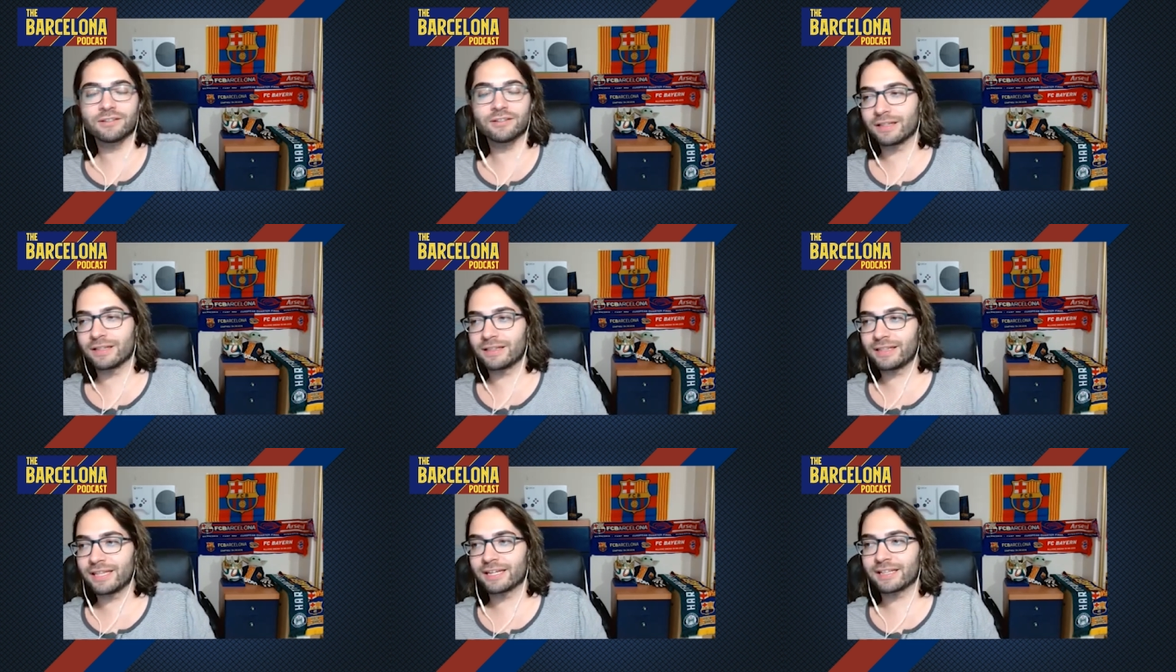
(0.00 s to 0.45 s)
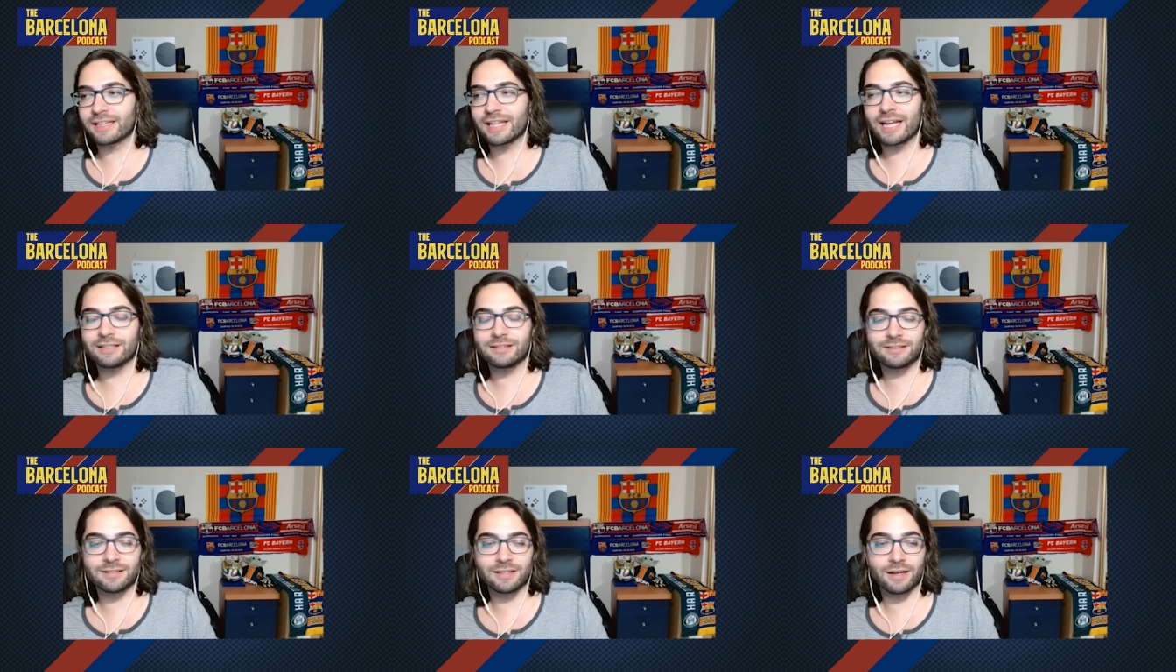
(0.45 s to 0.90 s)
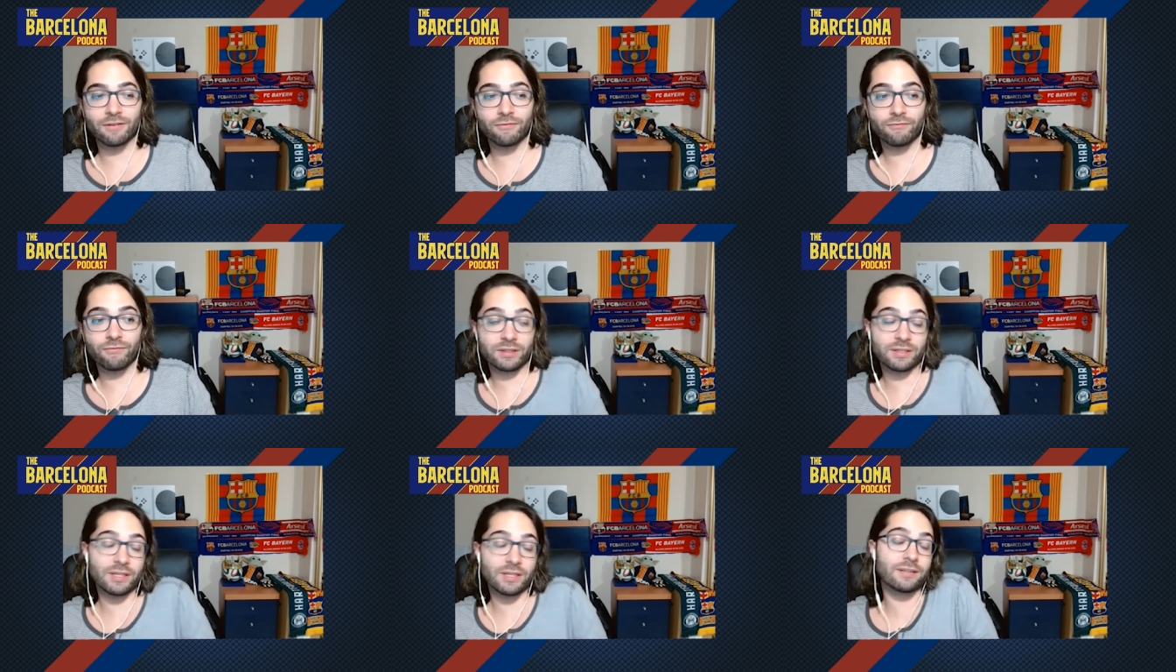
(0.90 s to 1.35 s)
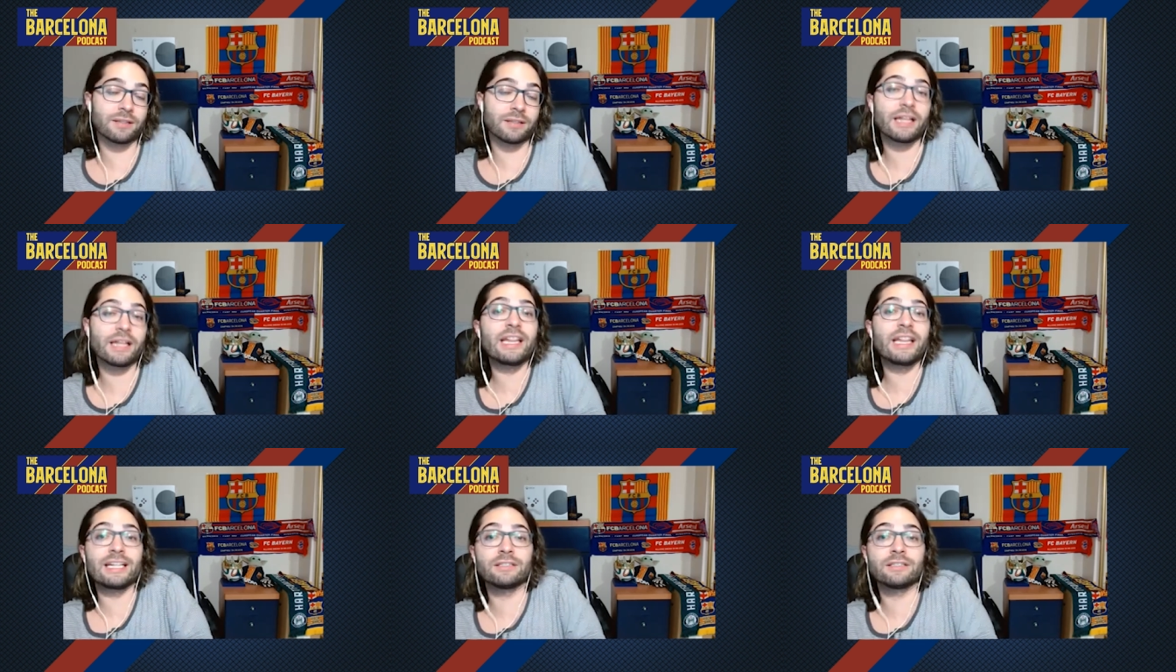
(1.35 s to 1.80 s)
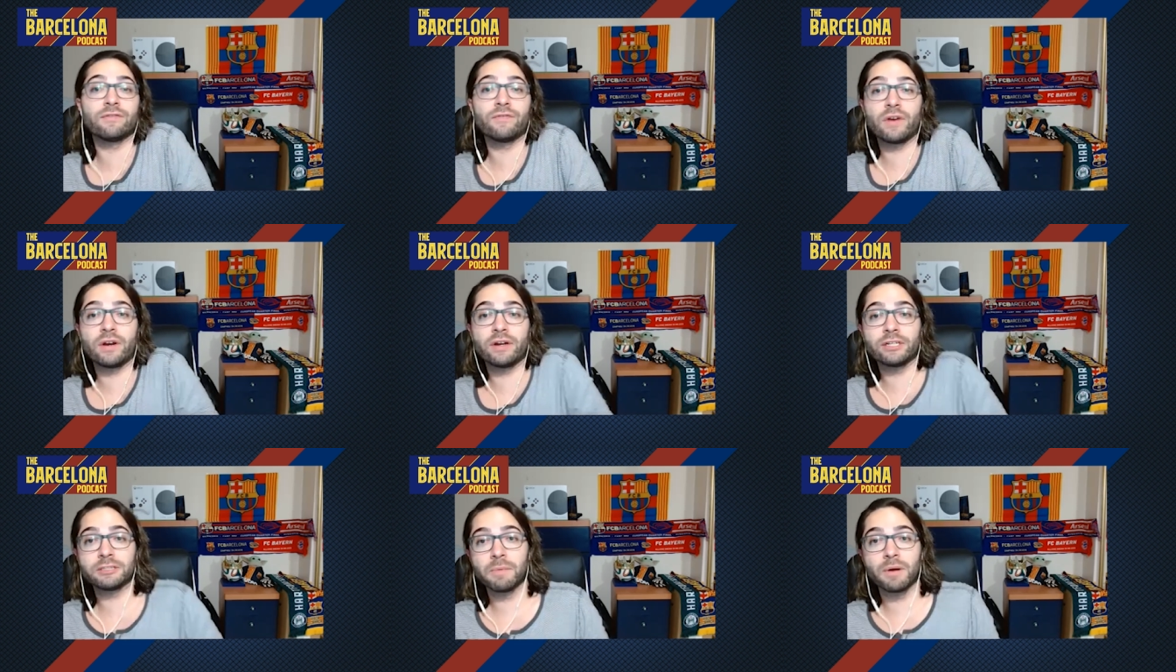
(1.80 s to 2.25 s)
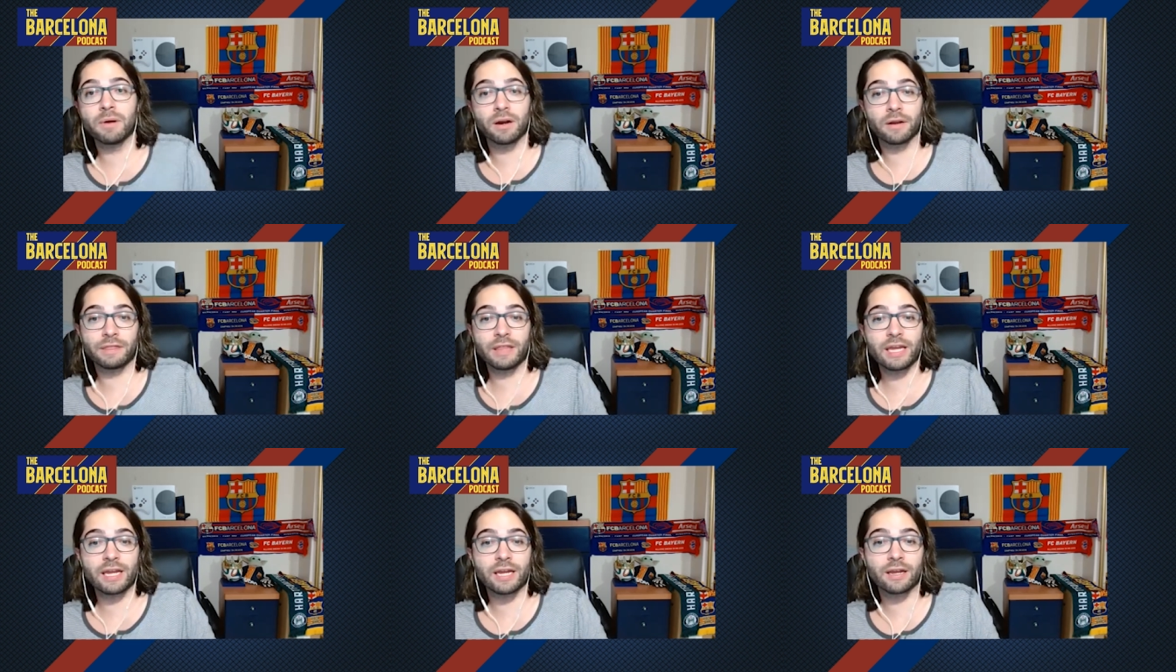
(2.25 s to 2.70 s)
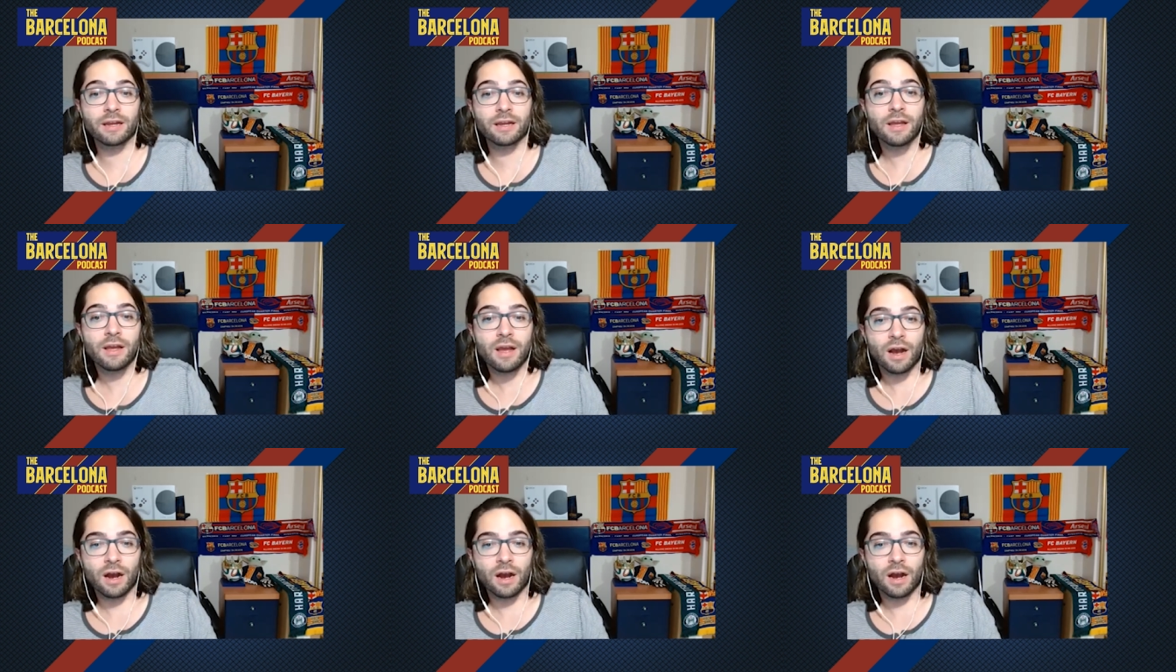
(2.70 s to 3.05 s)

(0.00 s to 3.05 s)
So I think that's uh, that, that's a very smart thing